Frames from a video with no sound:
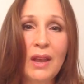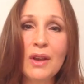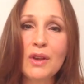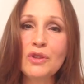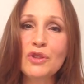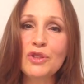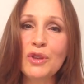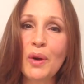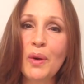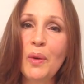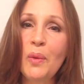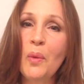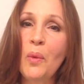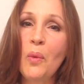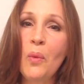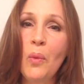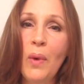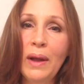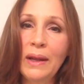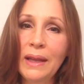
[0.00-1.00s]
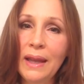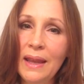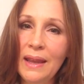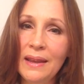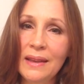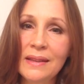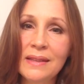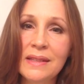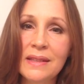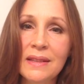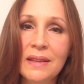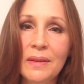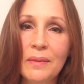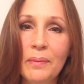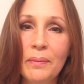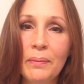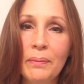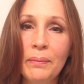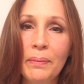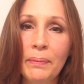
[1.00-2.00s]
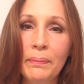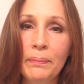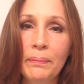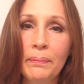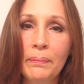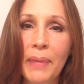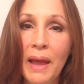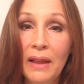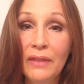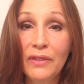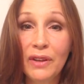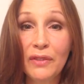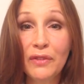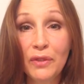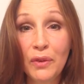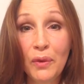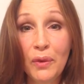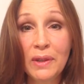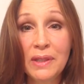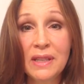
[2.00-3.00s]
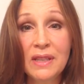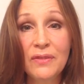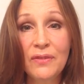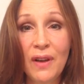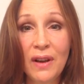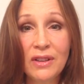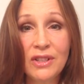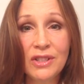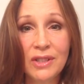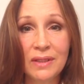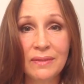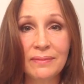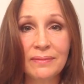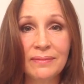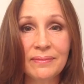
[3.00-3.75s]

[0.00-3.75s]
So what is pelvic floor dysfunction?